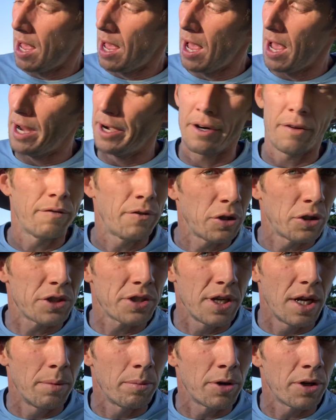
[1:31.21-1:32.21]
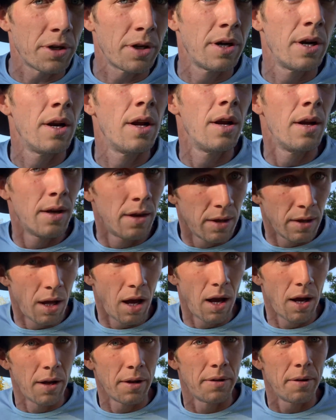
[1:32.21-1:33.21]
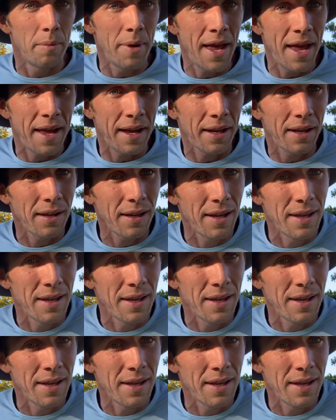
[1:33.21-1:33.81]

higher first number on the bag.